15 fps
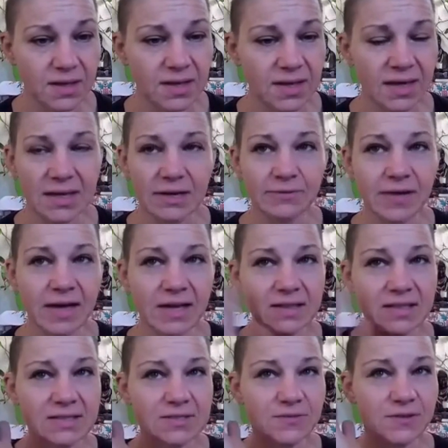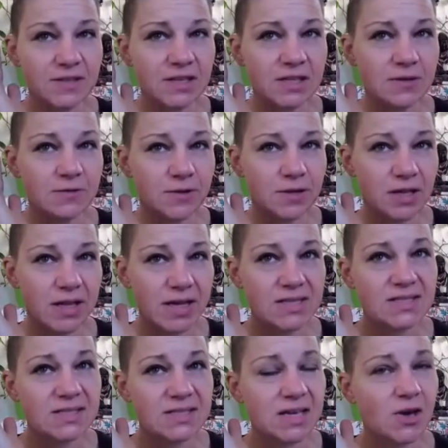And I've had this feeling for the
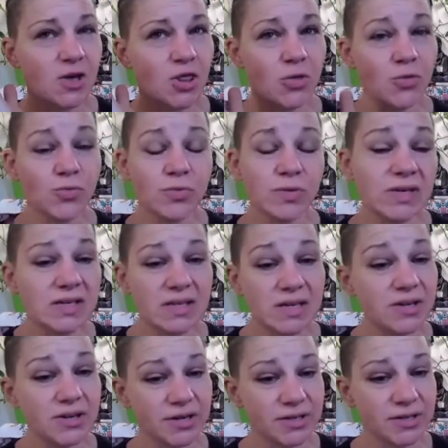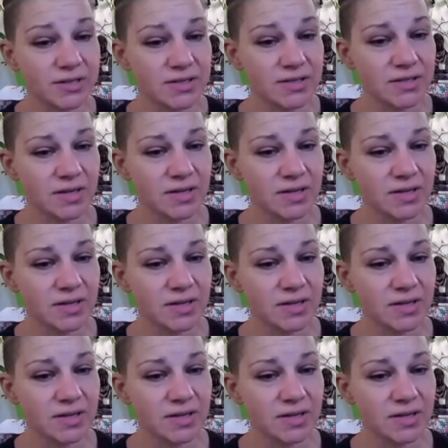last like 3 years